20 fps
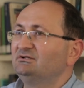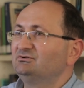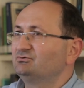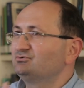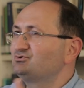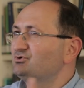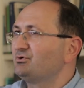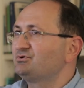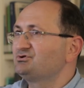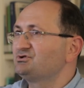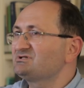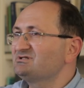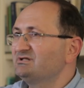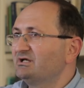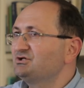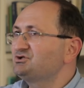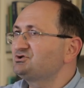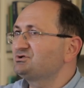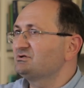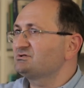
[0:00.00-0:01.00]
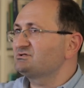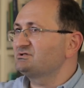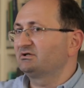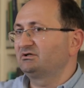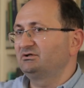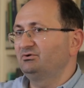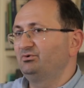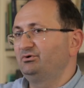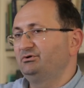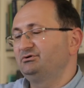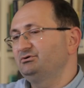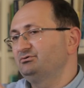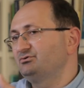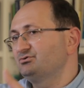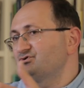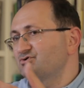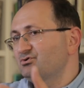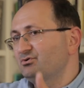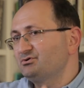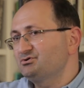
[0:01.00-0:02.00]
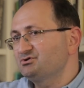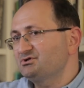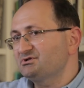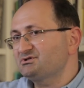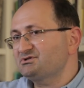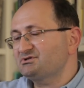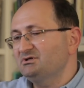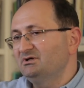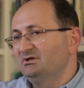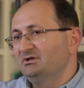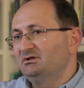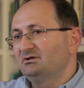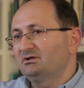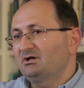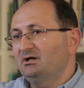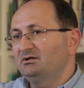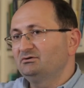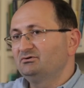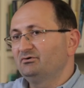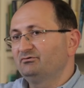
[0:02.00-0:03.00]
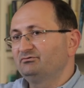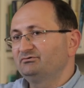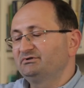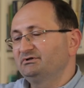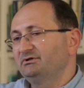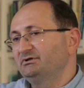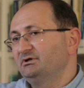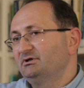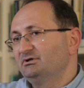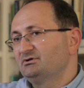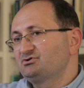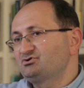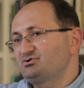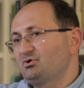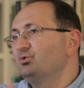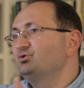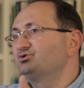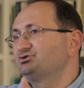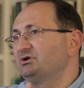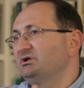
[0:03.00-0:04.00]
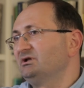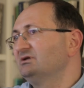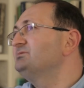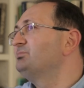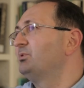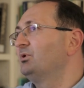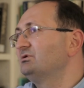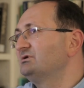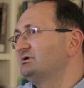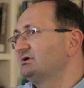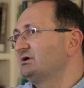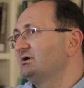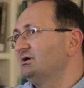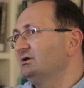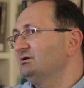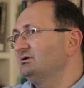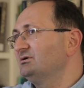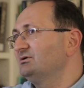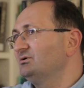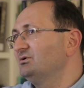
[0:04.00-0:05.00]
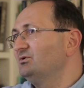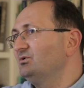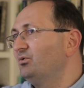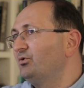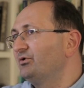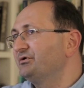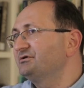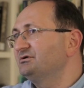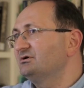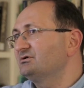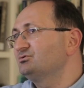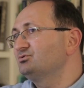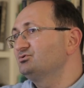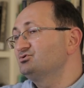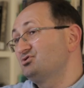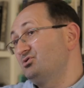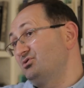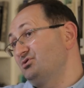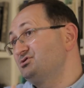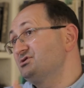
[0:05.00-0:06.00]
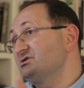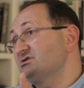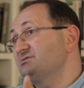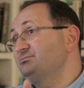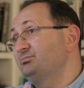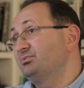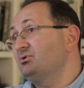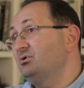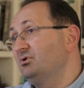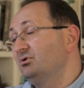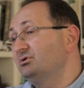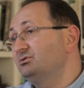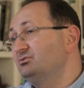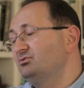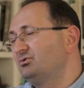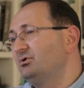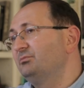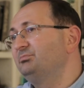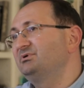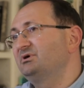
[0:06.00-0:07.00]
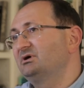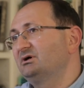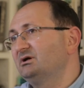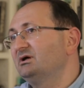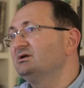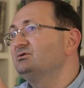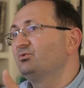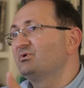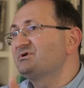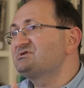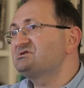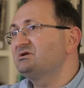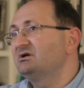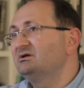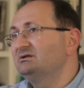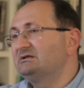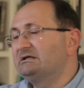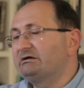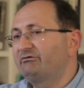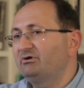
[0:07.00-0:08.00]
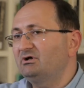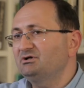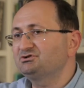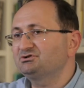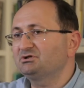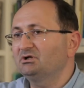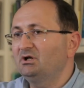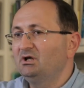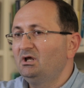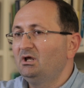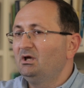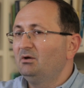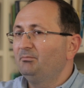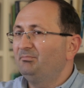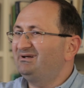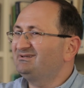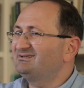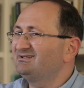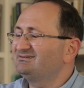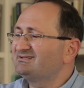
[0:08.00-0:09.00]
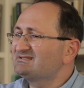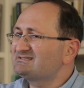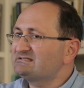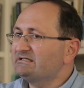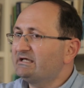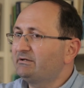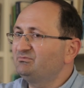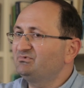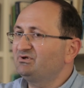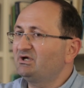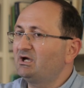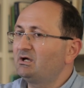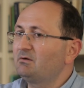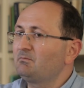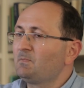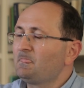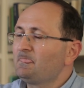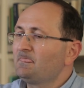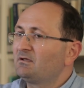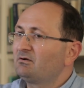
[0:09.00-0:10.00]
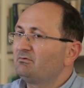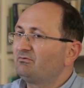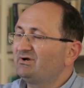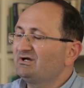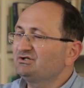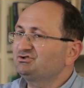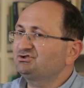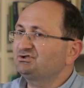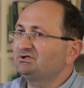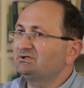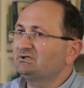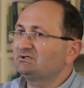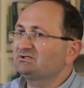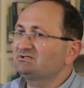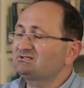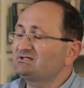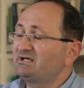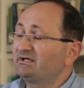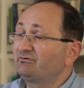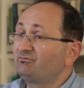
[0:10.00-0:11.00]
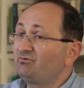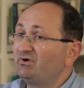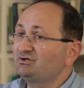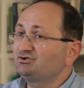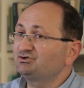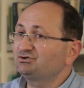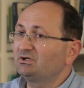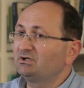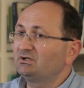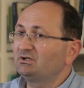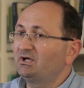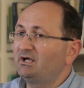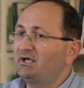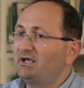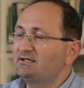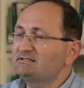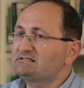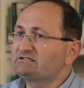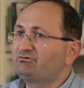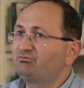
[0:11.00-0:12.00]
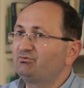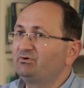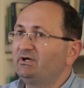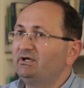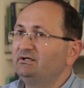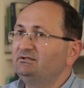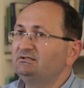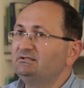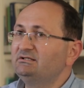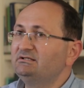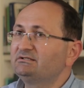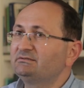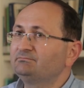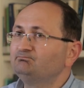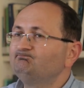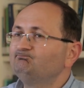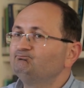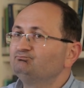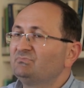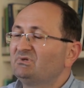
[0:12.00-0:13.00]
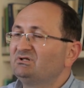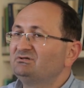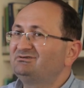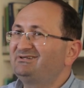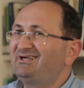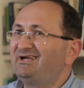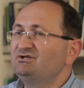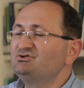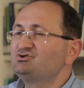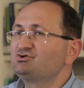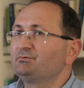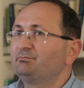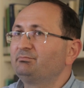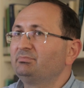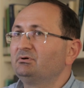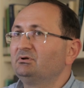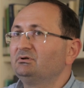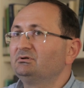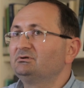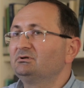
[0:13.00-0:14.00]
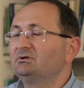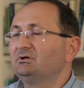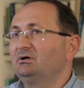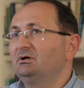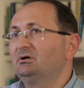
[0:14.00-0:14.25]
to Georgia's national security, to Georgia's kind of the social and political order, to Georgia's pro-European and Western integration. But at the same time, Russia's aggression has created tangible